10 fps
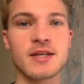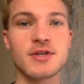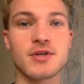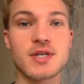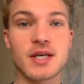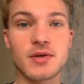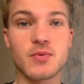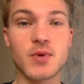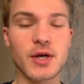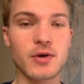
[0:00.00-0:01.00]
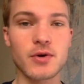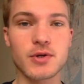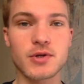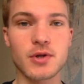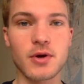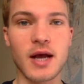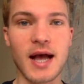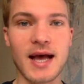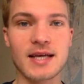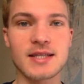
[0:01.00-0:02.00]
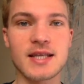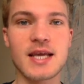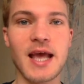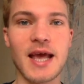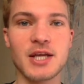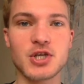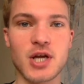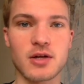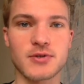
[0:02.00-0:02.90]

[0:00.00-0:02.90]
Today we are going to look at the HL,